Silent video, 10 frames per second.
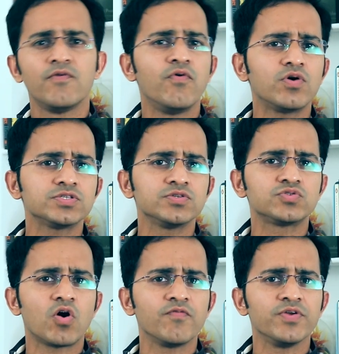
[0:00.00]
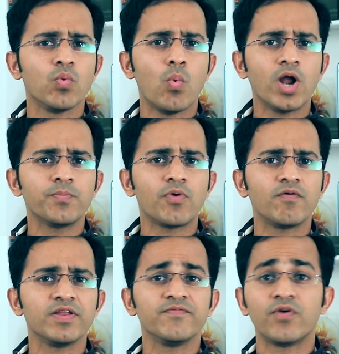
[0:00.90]
Focus on solving one
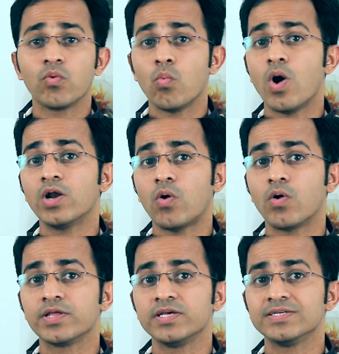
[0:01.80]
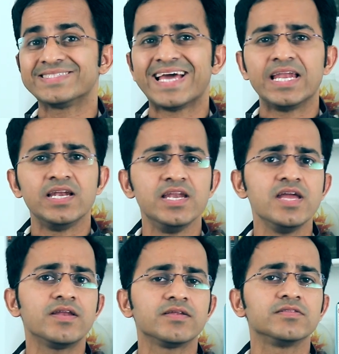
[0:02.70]
problem for one audience and
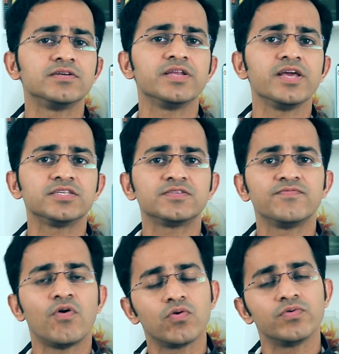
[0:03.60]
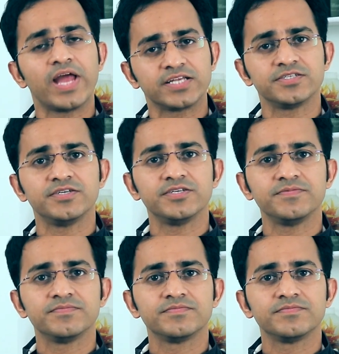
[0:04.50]
let the rest follow naturally.